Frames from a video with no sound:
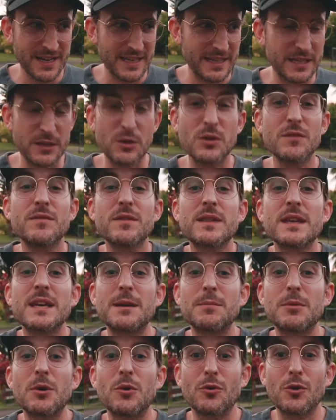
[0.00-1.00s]
Like, you even think
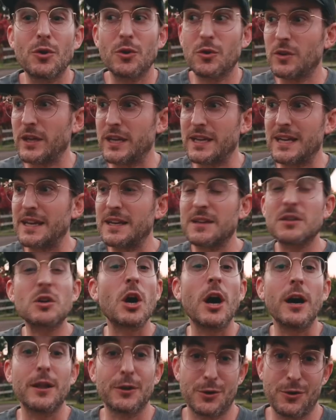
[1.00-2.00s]
about like
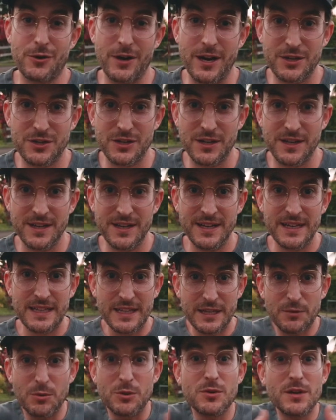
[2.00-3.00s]
color correction.
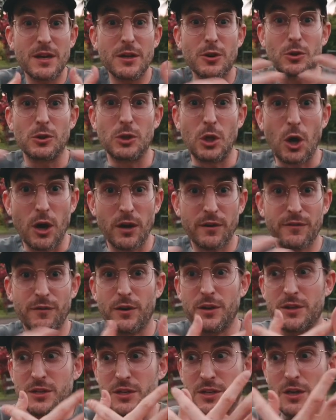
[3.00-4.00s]
Like when you get your log
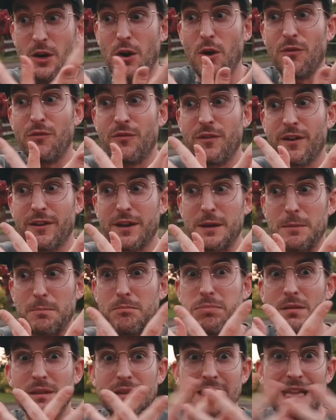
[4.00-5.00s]
footage, it's all very
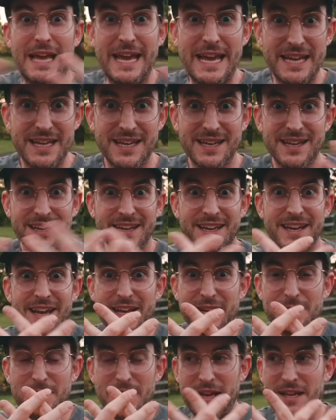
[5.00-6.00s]
blank
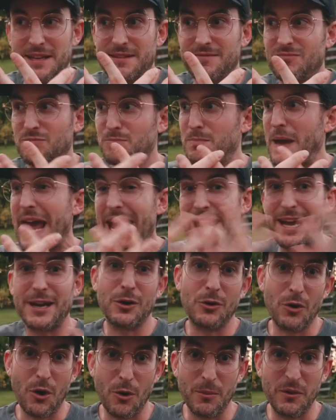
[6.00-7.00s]
and
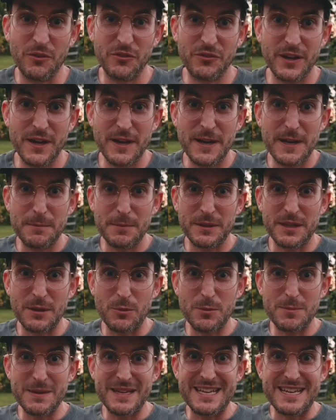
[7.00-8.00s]
pale almost. But then
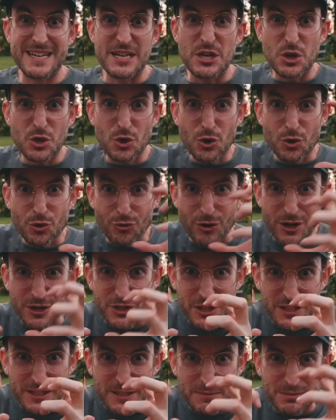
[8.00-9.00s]
we begin
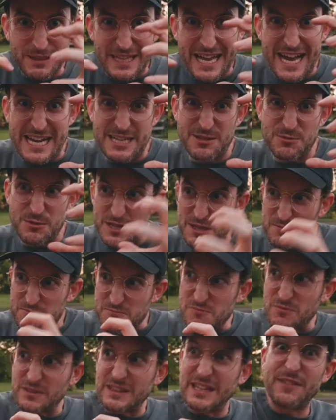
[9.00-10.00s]
crushing the blacks. We
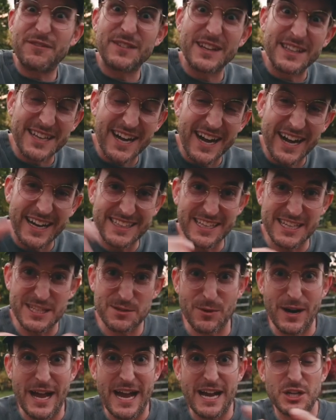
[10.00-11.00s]
begin lifting the highlights.
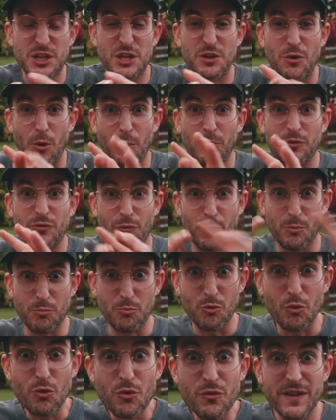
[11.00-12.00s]
We're actually almost
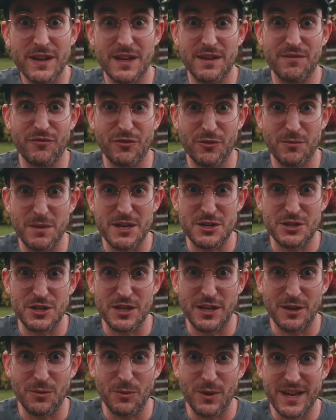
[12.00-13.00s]
removing information
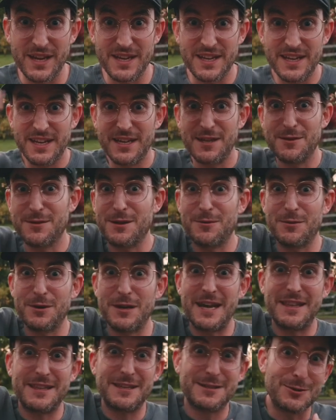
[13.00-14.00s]
in a way. You think when
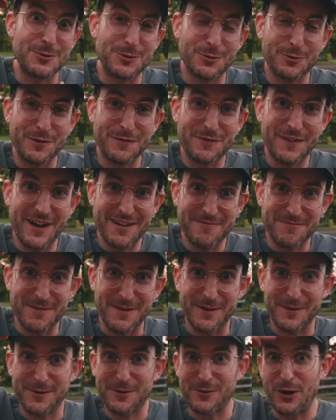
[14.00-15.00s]
you add that 2-3-5
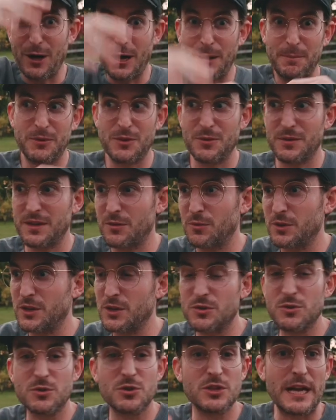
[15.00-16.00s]
bar crop, you think when you
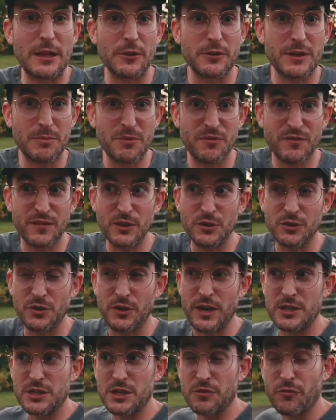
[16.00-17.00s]
do shallow depth of field, you're
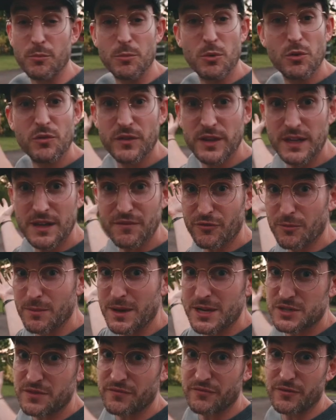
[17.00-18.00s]
actually removing
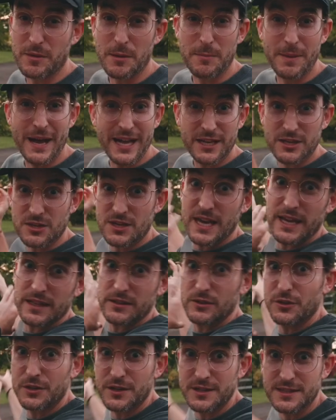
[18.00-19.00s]
information from the back. You can't
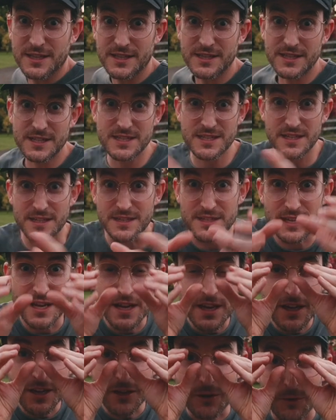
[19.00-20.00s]
look into the distance.
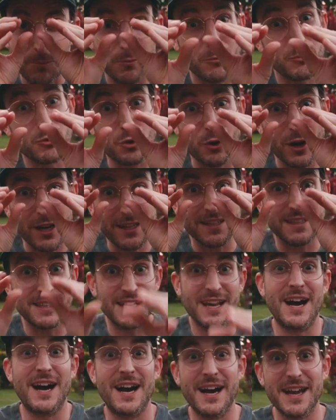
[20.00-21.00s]
You're directing
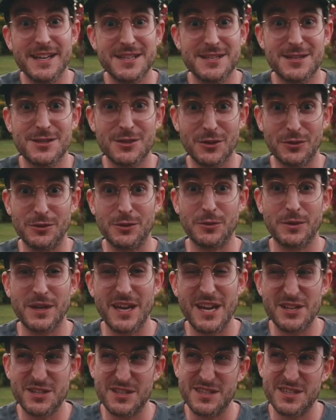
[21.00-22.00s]
the eyes to certain
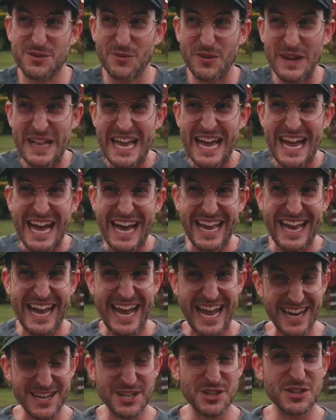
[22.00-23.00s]
locations. So I
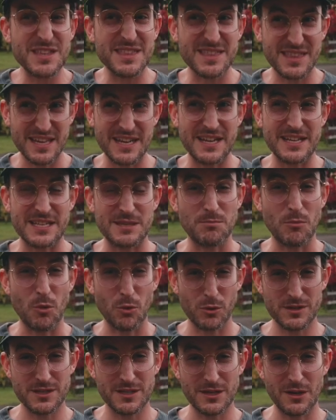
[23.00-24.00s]
actually think it's
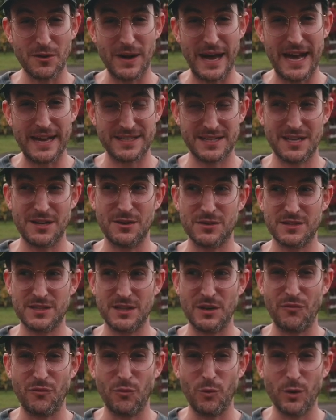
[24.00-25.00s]
more so asking
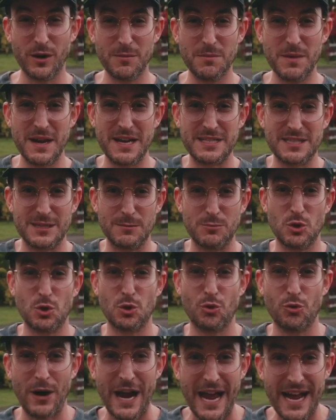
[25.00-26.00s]
yourself, what am I
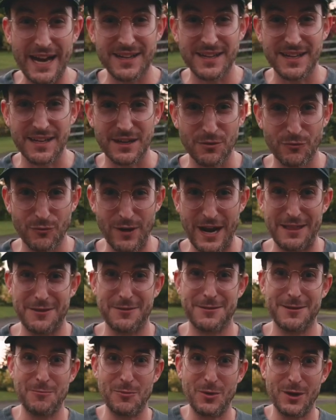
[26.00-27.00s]
subtracting rather
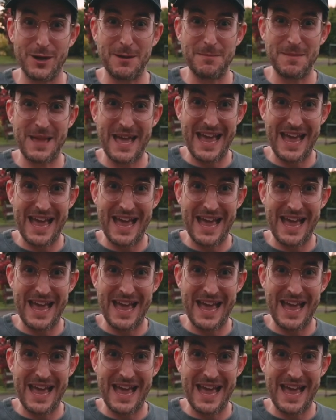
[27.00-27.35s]
than what I'm